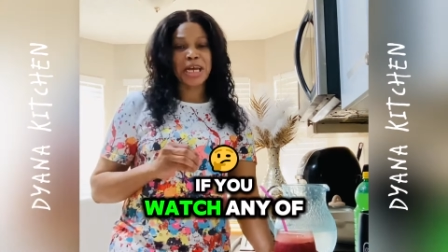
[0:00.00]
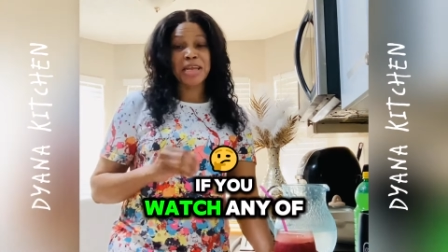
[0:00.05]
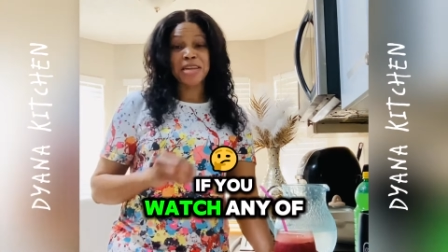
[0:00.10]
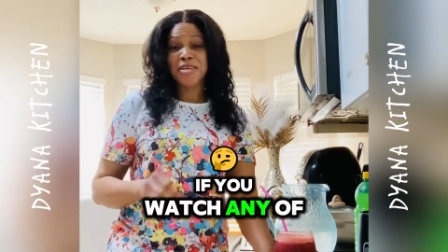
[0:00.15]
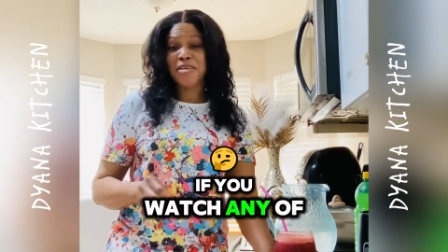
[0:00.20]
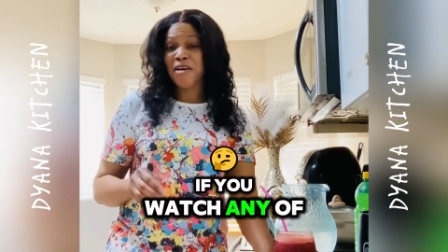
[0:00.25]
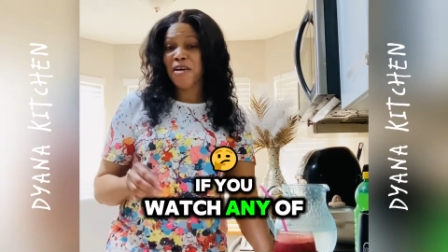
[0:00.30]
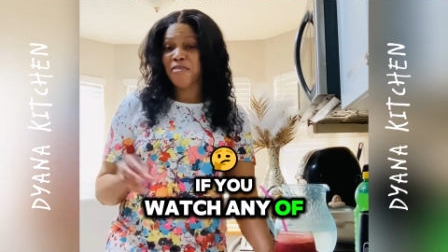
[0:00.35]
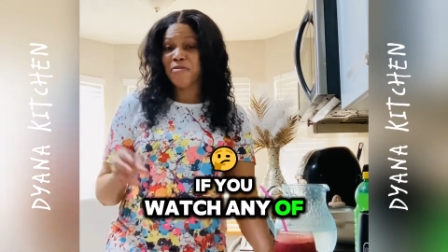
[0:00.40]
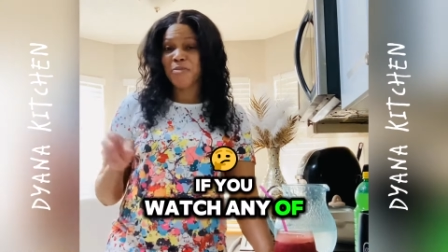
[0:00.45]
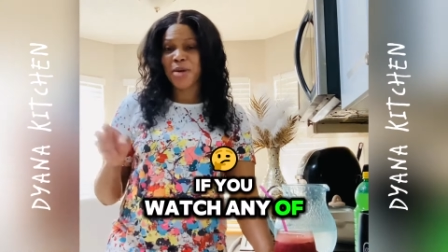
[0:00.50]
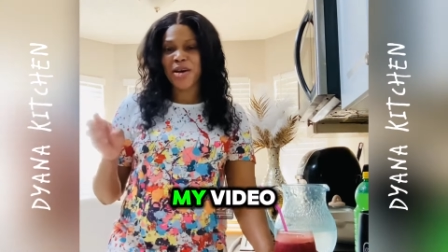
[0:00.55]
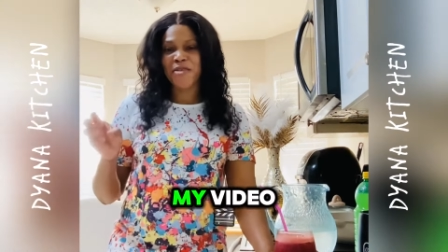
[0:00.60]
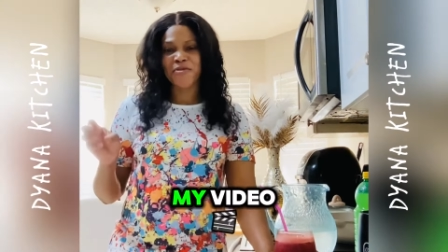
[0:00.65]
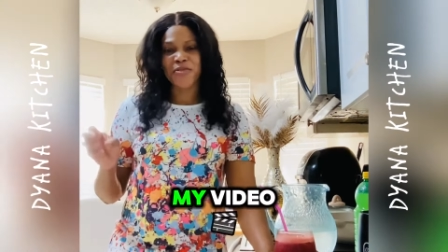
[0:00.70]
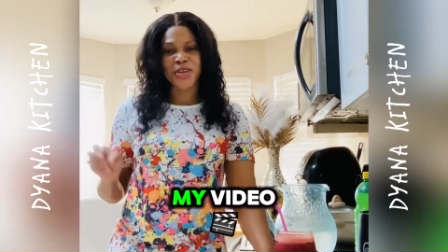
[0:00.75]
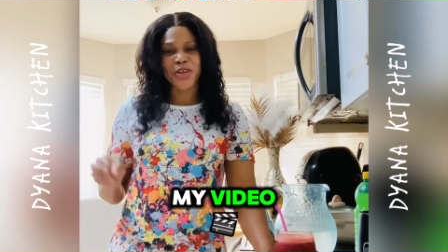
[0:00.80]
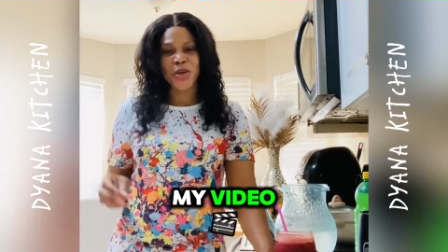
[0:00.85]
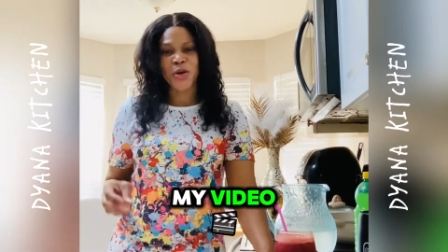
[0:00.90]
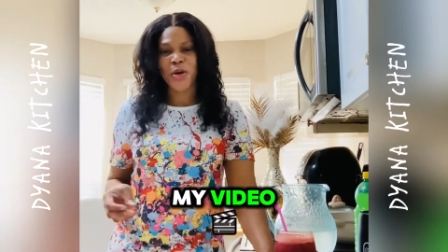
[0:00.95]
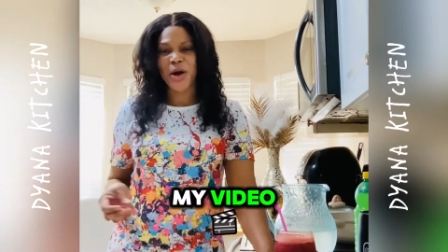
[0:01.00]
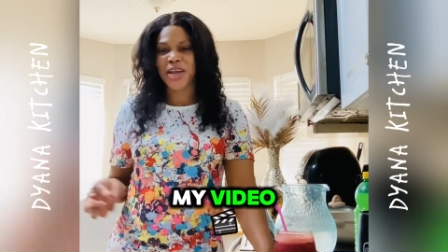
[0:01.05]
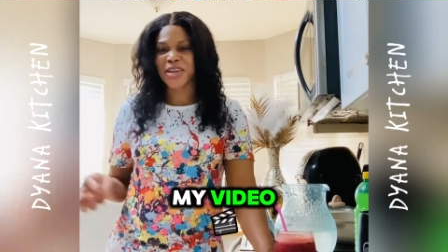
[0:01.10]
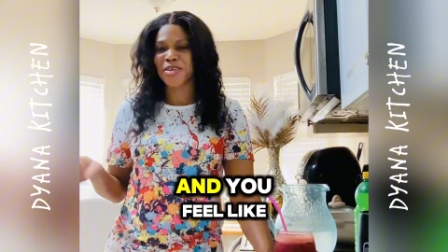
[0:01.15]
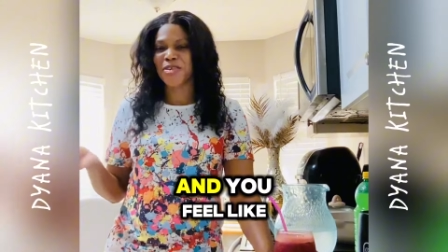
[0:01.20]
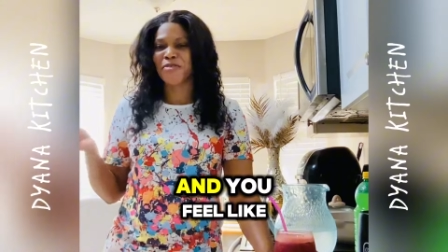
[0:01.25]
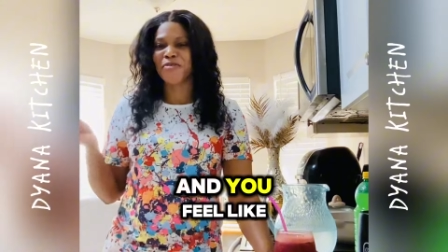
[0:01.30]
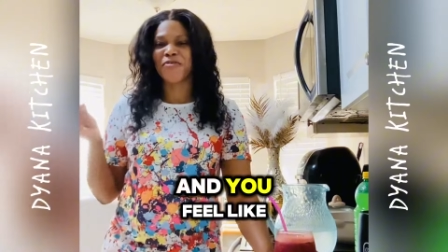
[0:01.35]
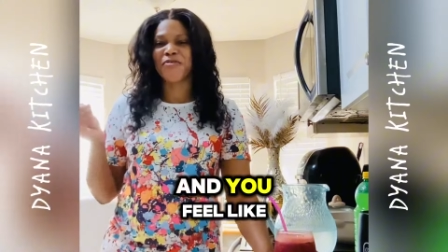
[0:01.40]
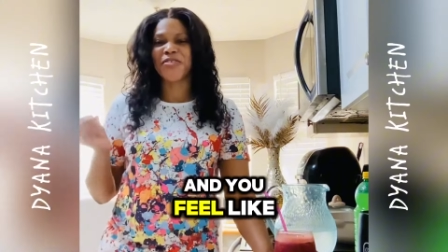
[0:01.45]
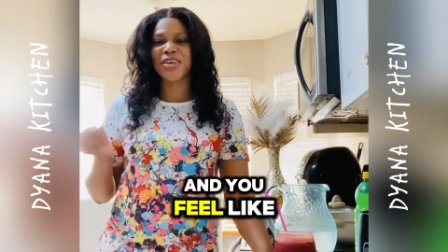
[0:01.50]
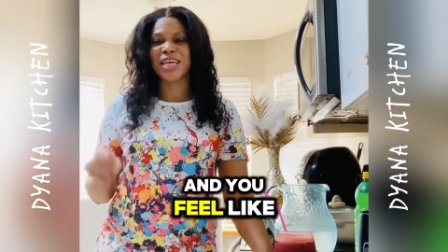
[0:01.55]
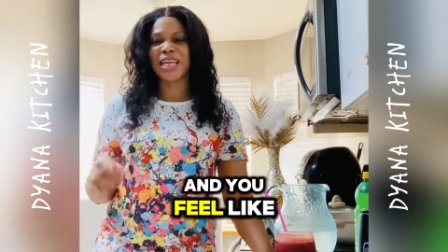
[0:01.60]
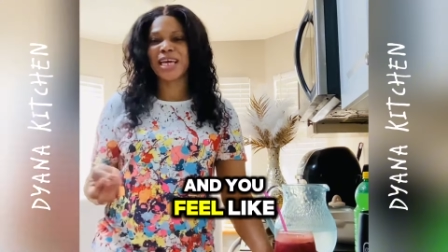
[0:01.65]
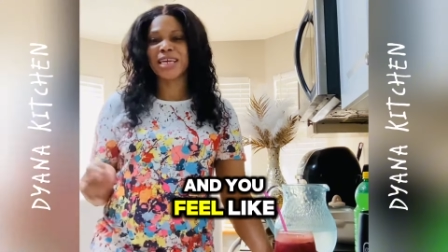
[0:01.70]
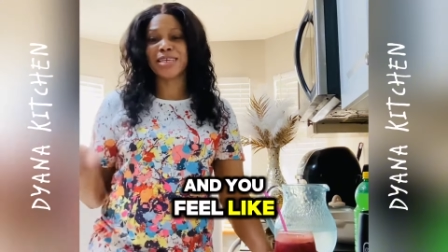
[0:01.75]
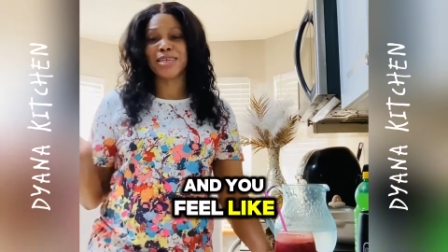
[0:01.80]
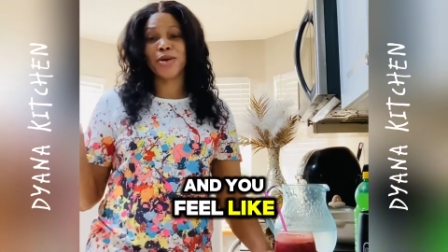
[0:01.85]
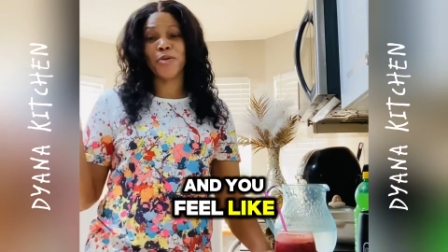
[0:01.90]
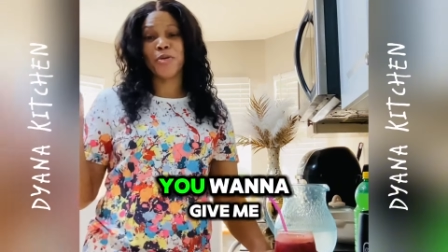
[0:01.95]
any of my video and you feel
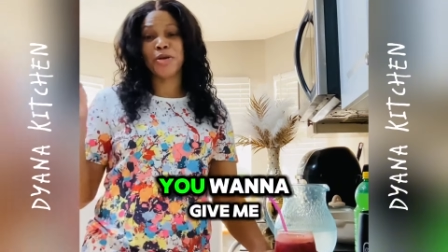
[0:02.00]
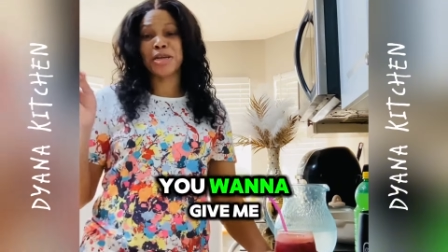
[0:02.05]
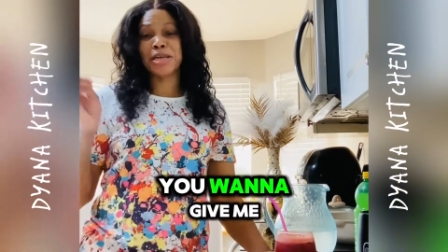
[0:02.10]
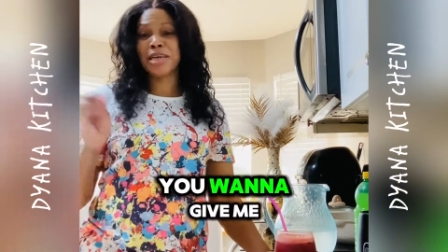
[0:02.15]
like you want